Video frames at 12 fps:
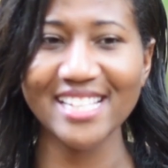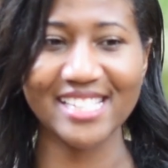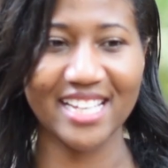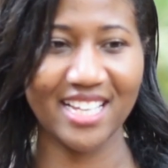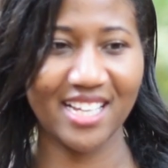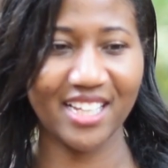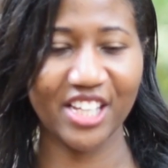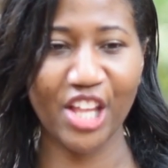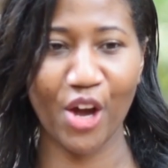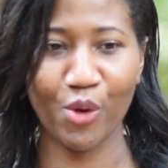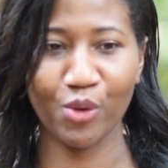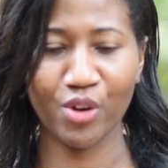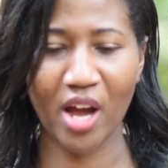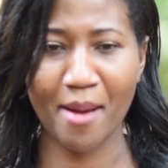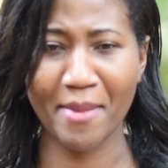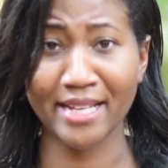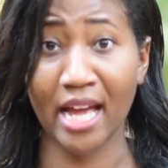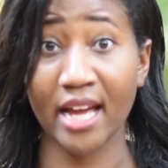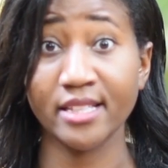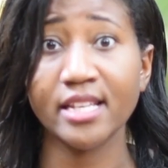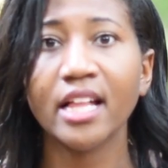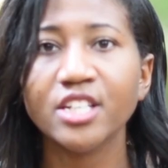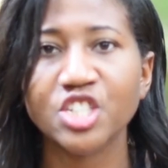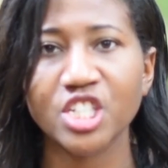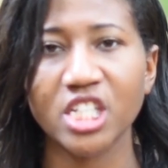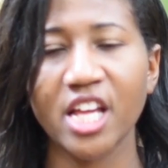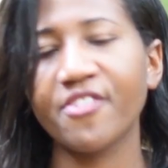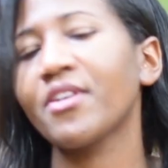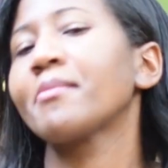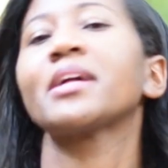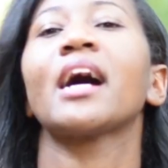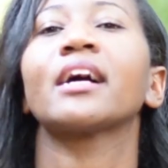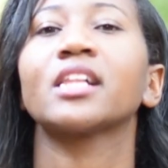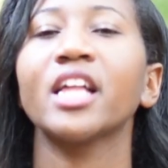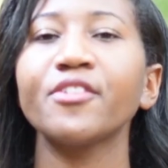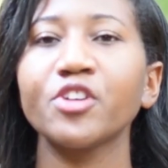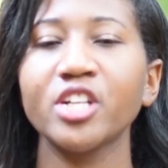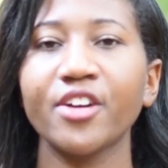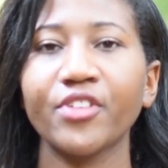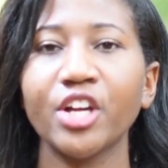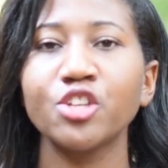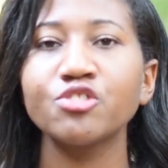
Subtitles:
Is it, am I not intelligent enough? Am I not clever enough?